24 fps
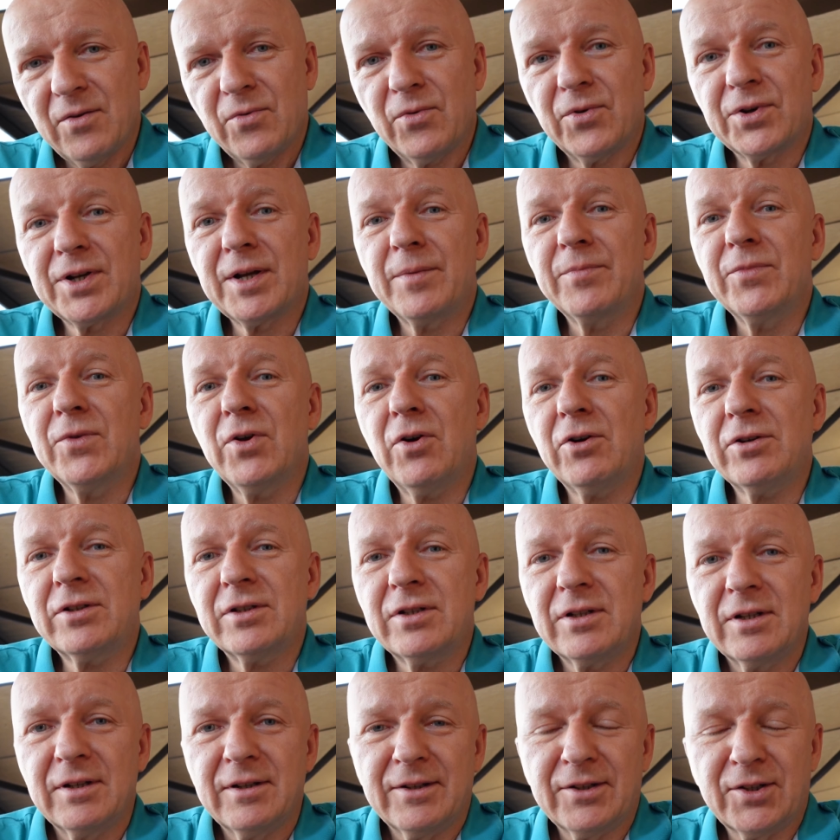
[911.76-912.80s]
what I'm not
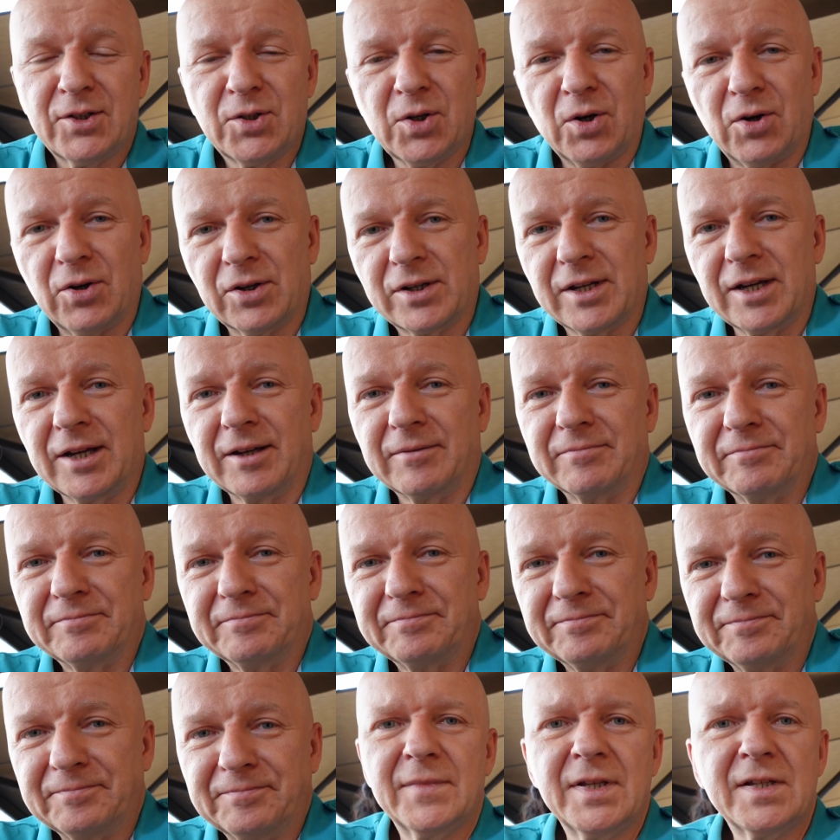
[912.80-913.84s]
talking.
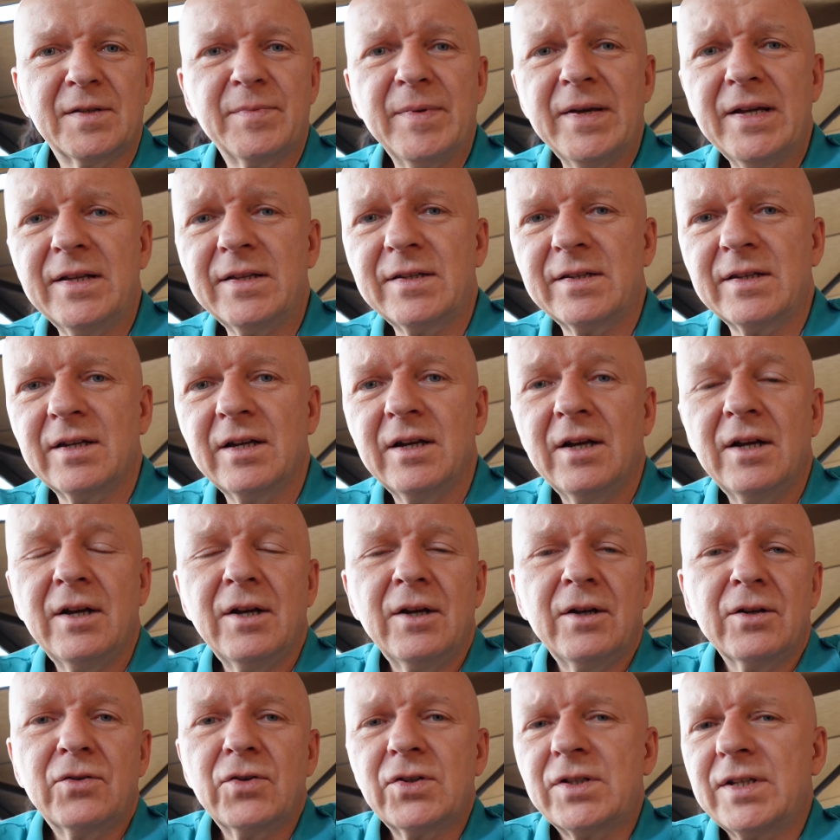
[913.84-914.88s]
This means
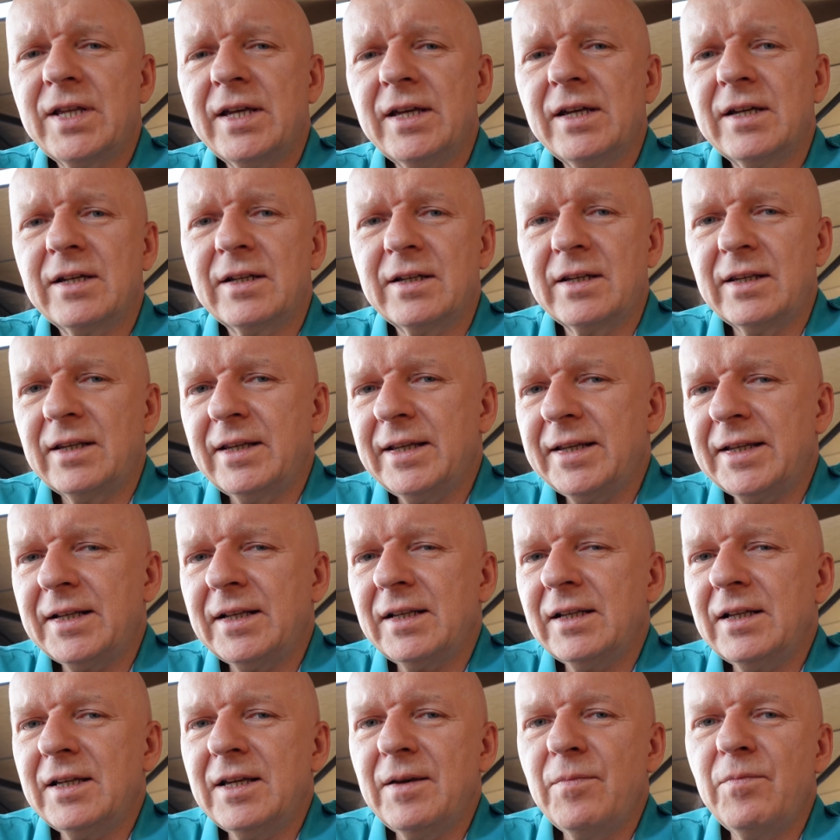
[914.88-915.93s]
to stay a
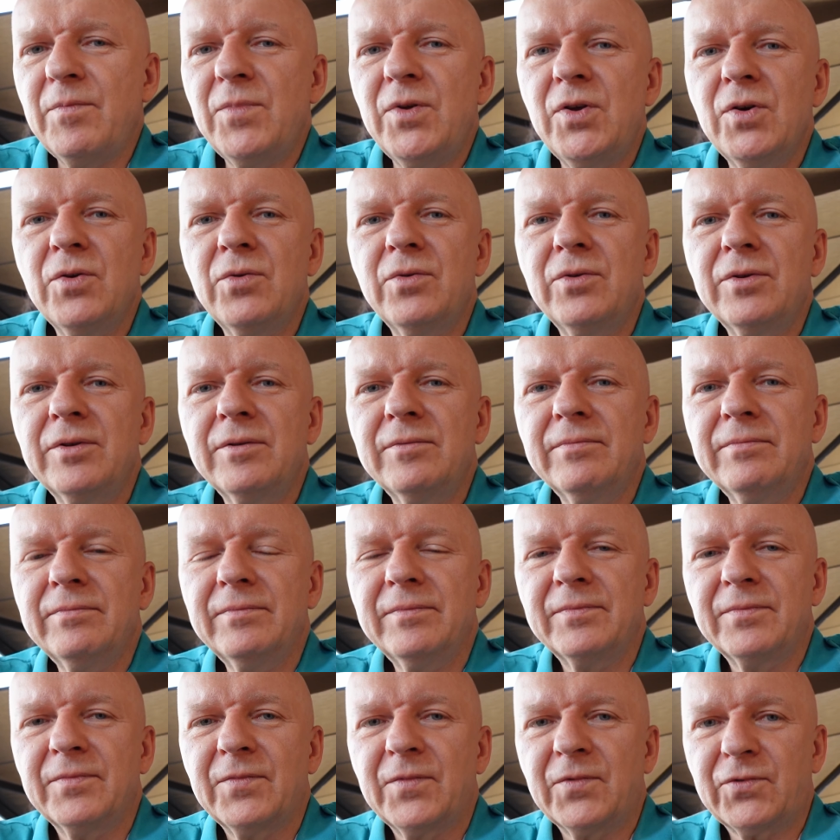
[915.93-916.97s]
little immune
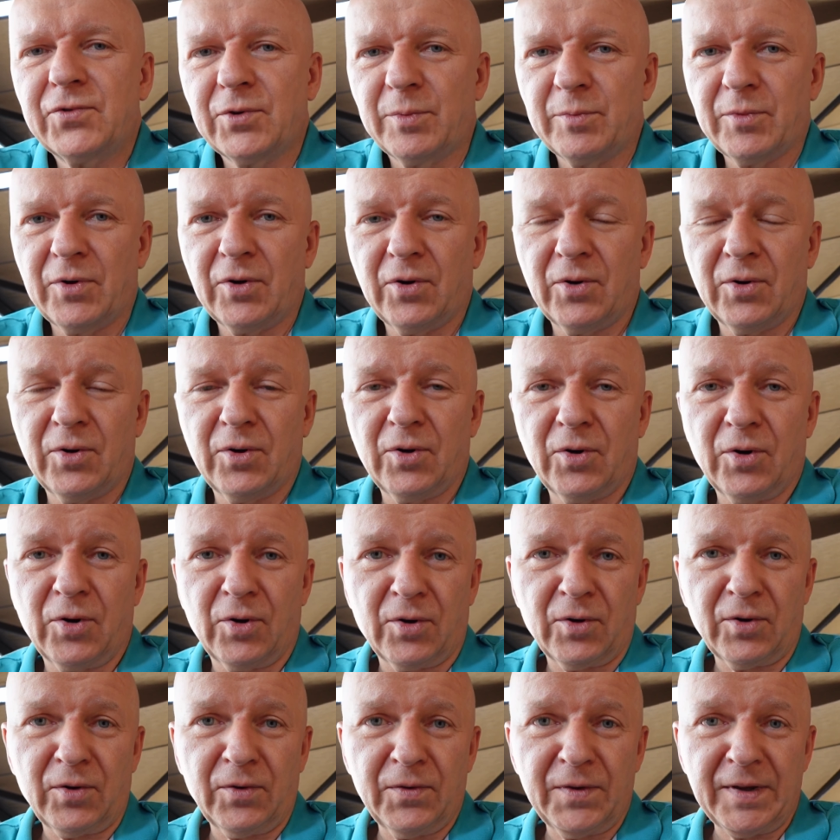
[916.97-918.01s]
from
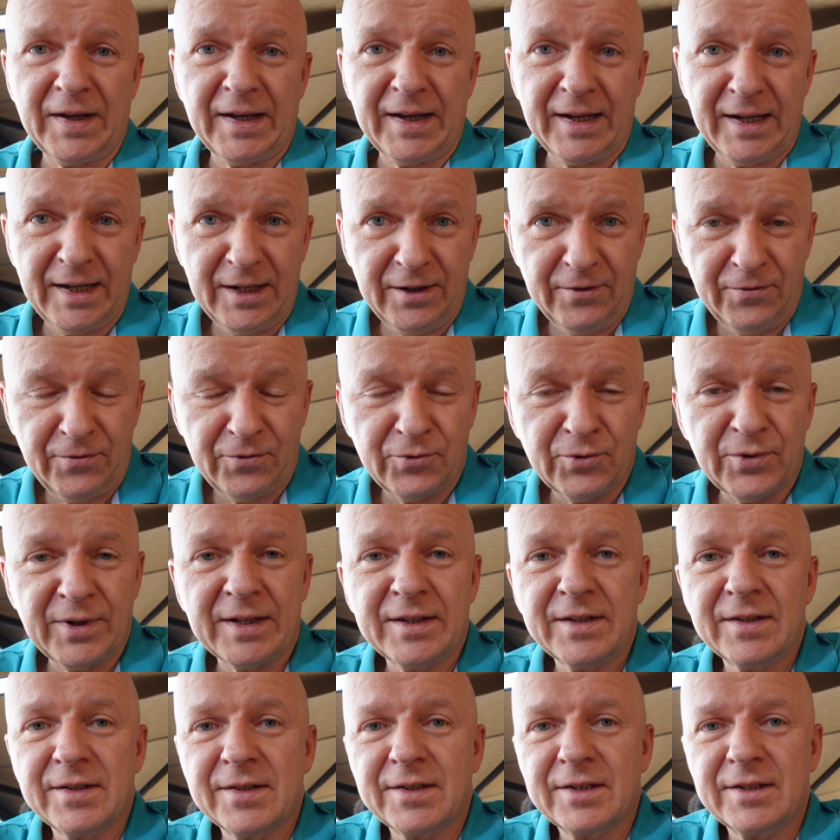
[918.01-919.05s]
all the
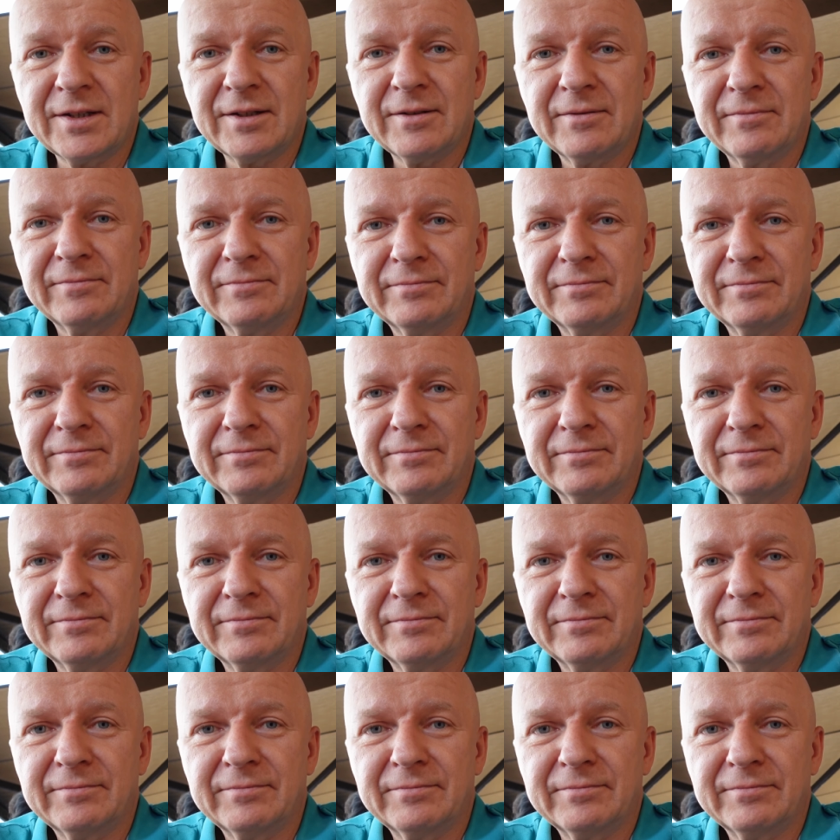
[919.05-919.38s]
influence.